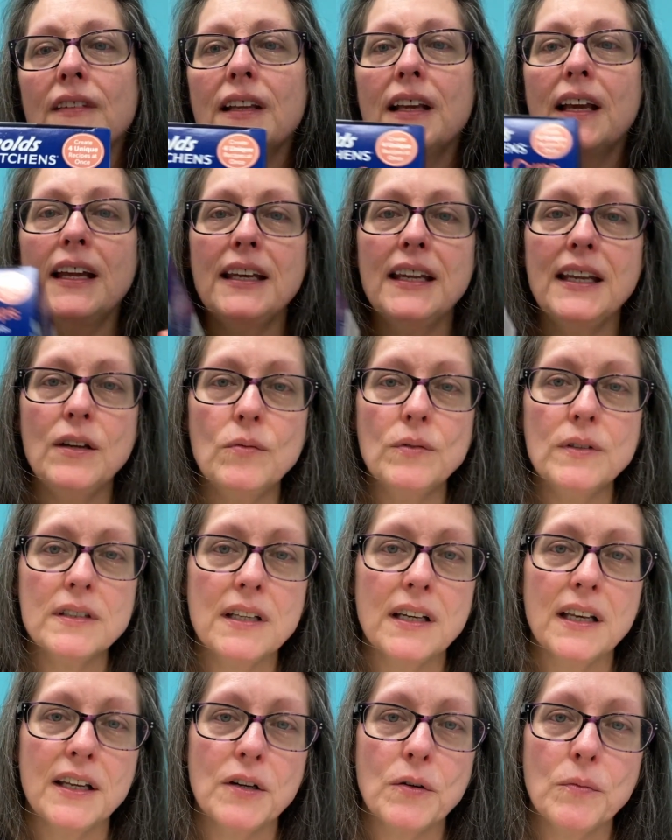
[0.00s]
And he was a
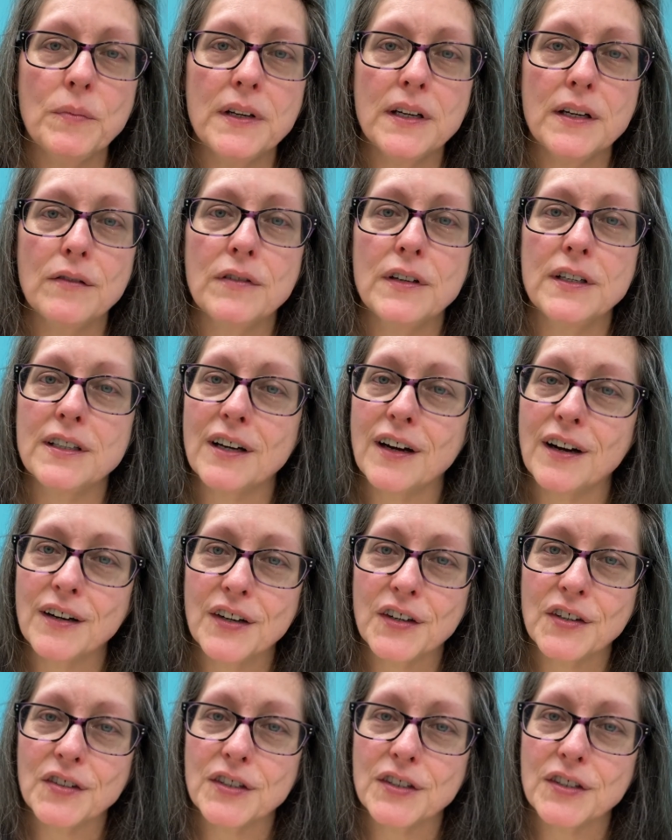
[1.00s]
little bit of a talker,